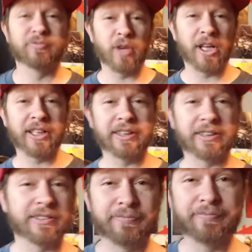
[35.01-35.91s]
ready to
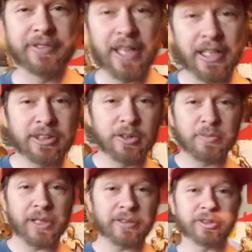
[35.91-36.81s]
talk to you
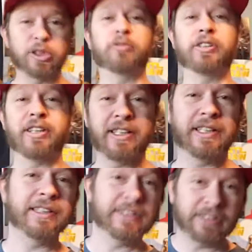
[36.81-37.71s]
about goofy
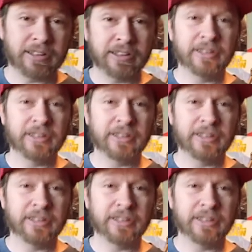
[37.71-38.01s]
things,